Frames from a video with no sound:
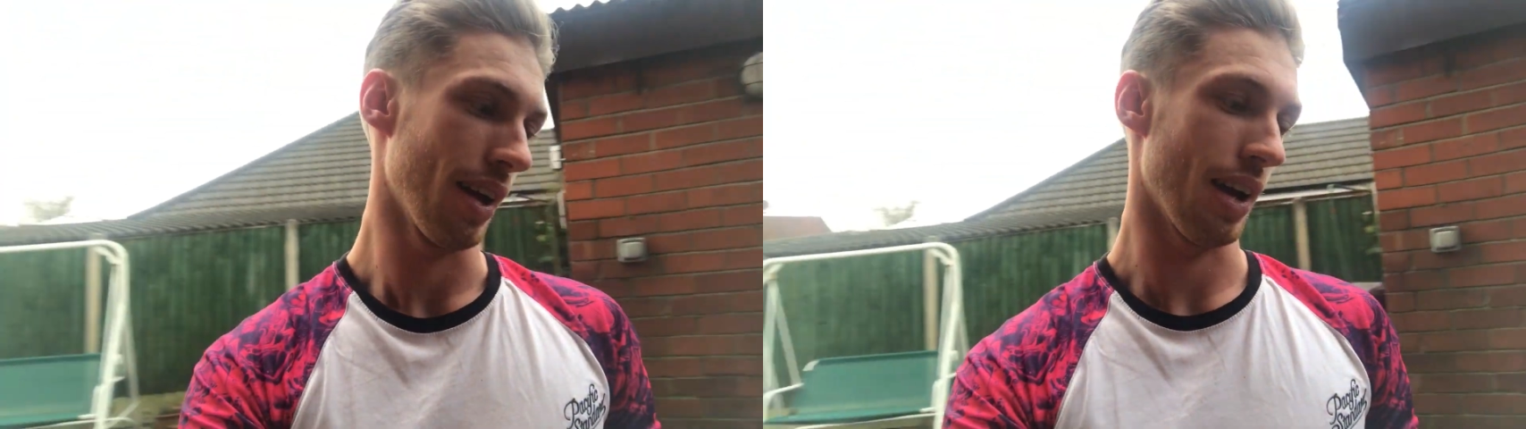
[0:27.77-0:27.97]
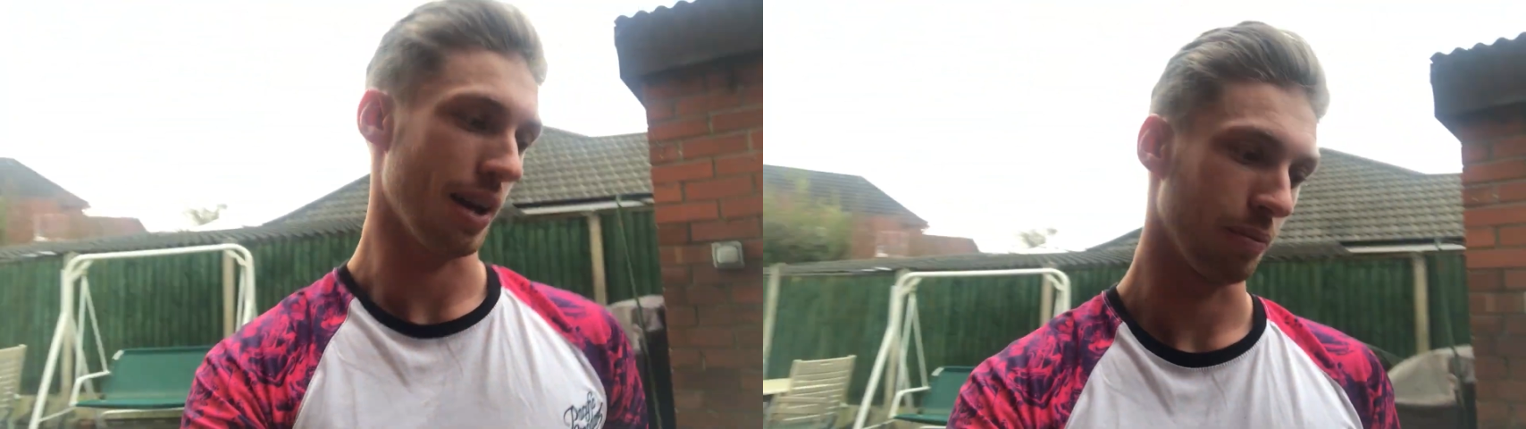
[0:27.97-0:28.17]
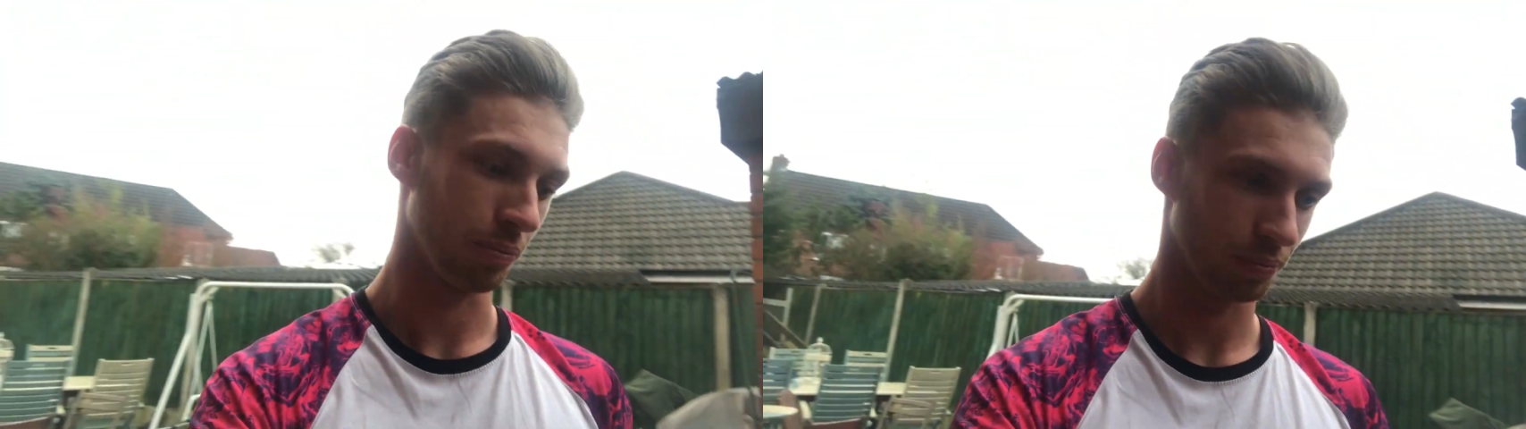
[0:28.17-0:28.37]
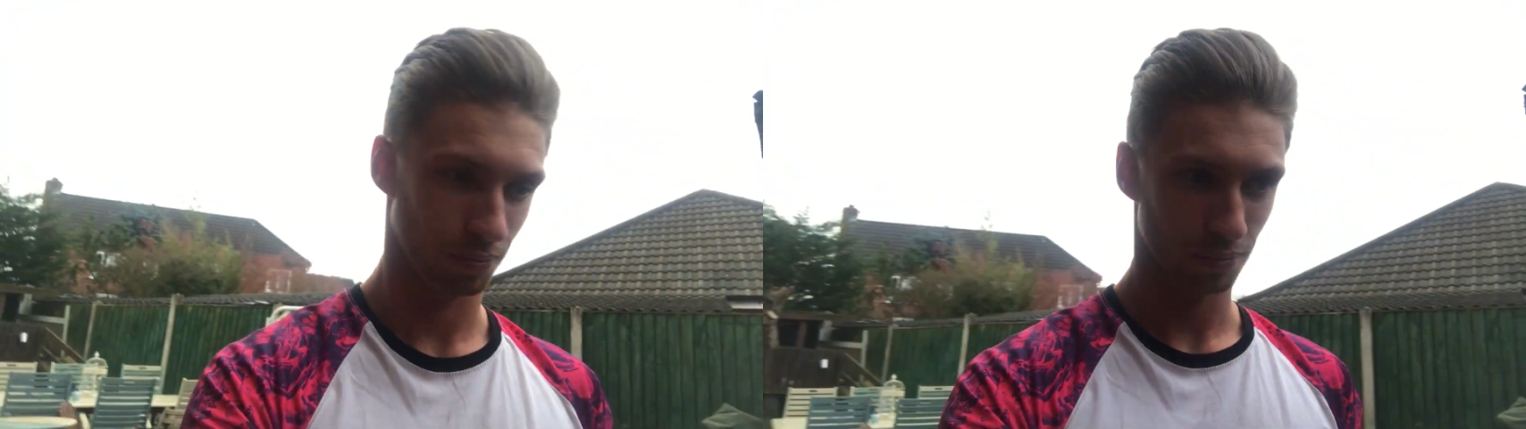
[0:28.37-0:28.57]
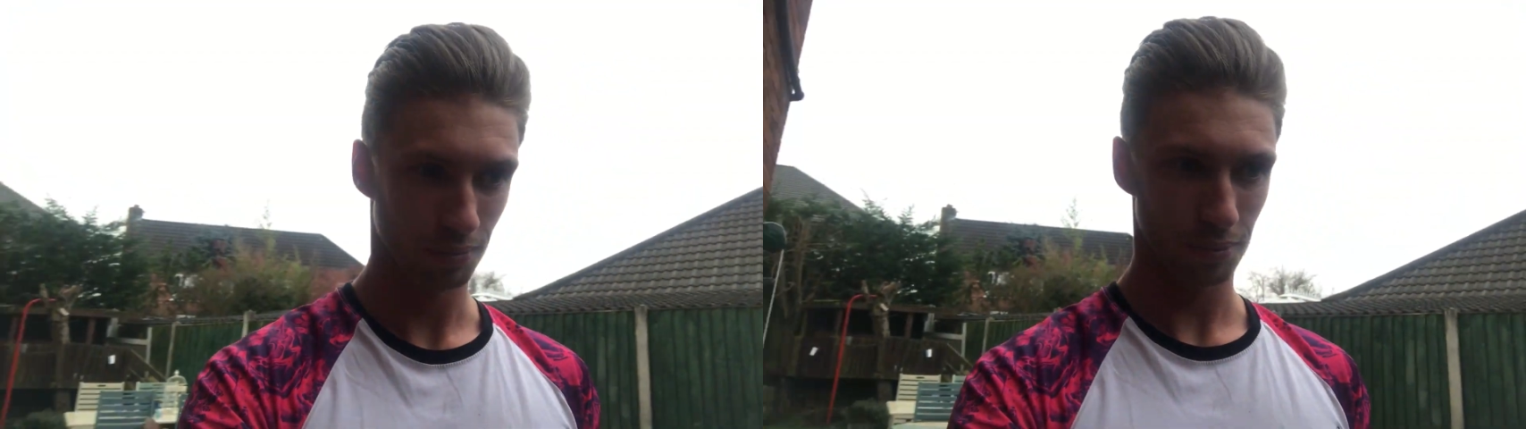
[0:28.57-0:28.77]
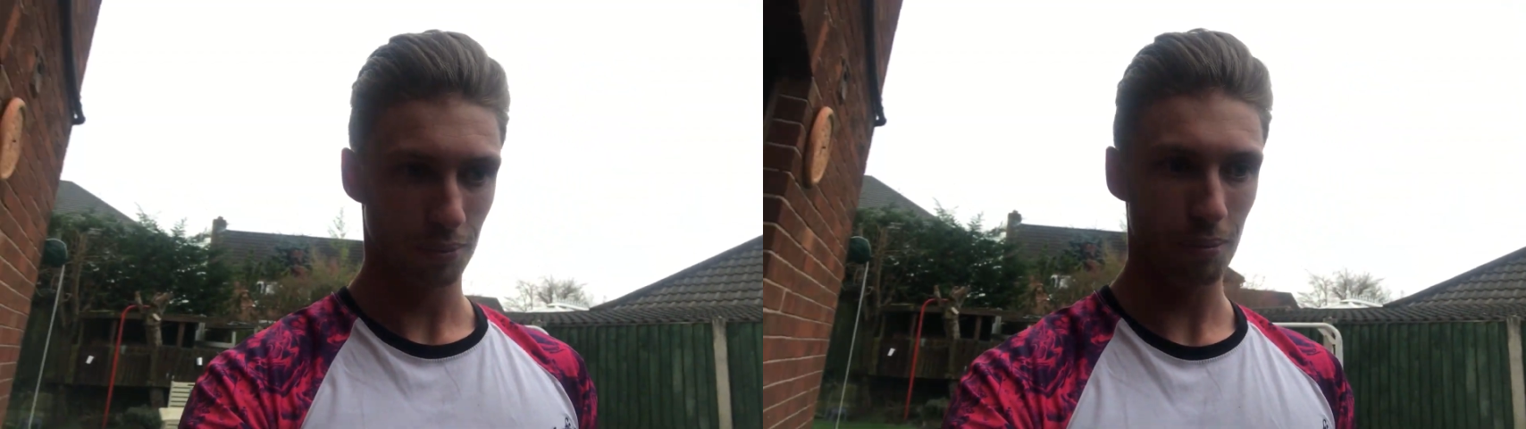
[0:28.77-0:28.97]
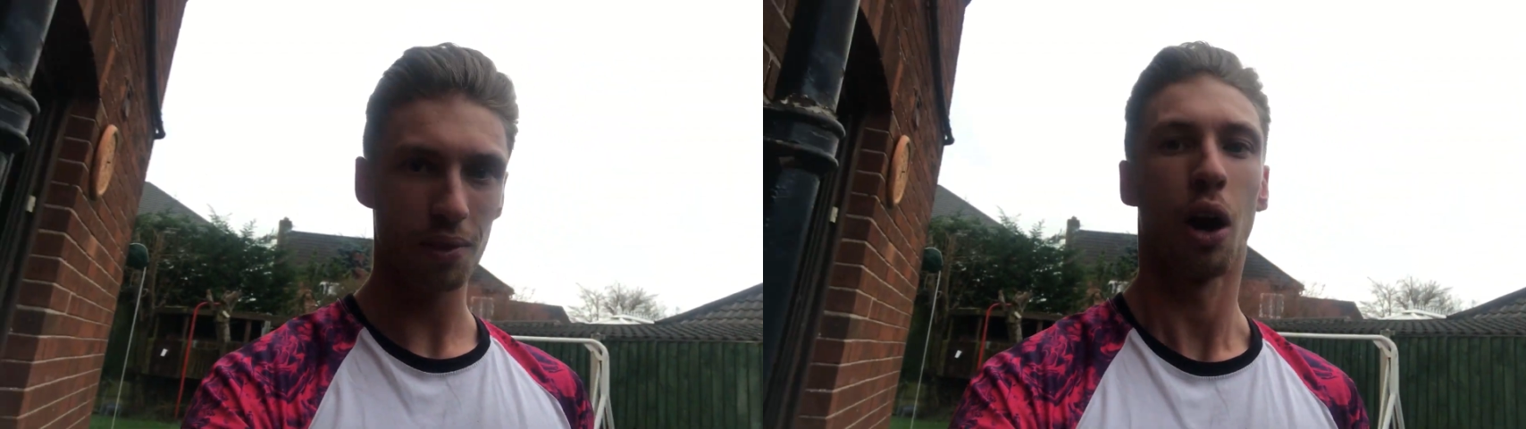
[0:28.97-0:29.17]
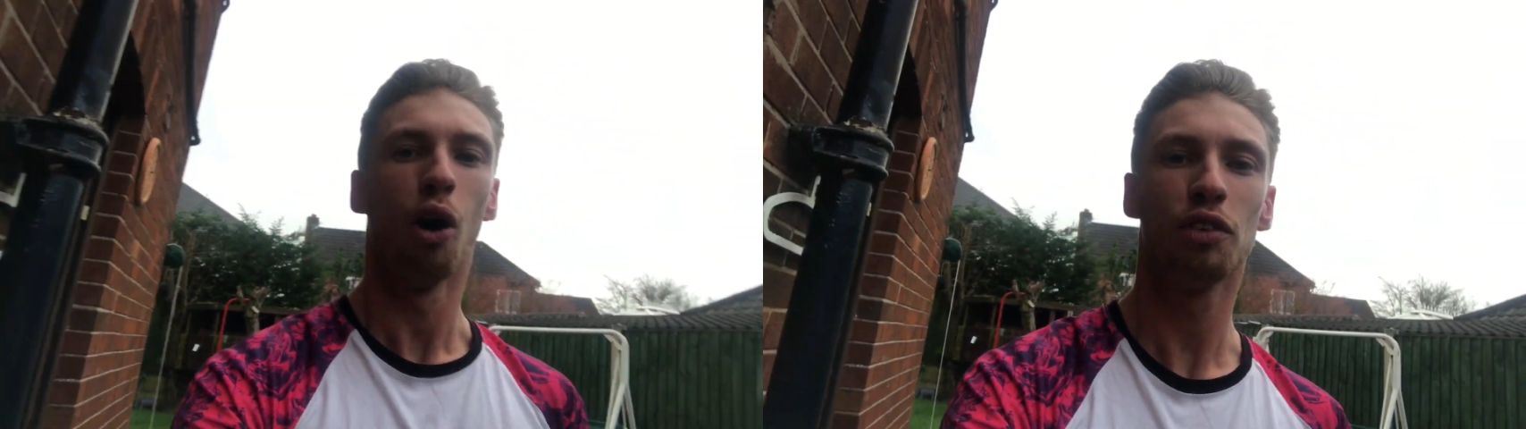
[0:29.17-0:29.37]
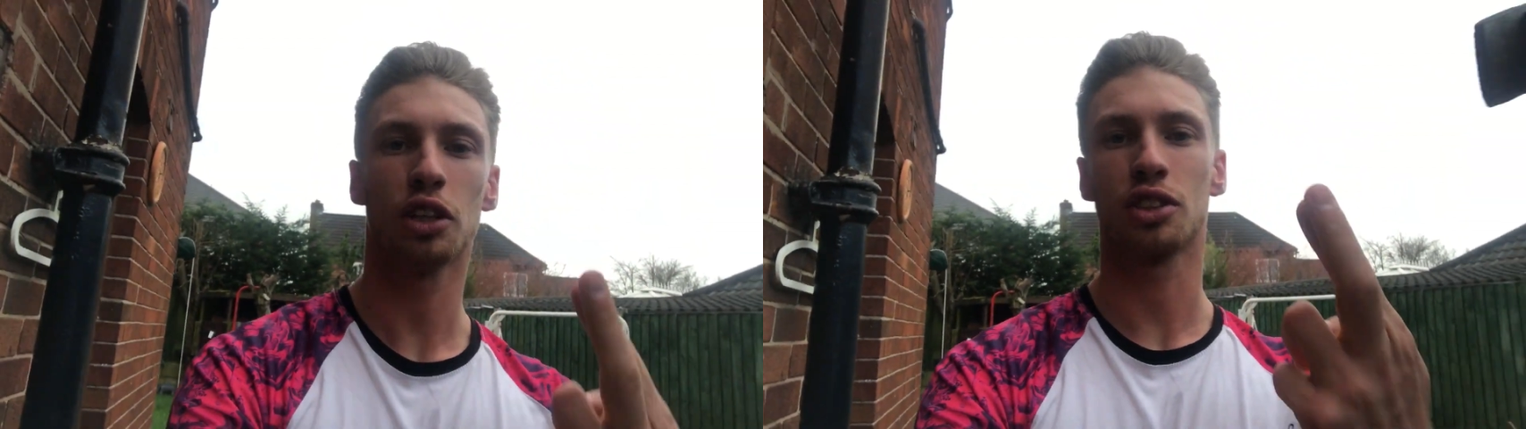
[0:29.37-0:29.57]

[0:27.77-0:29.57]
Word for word: Um, Hopefully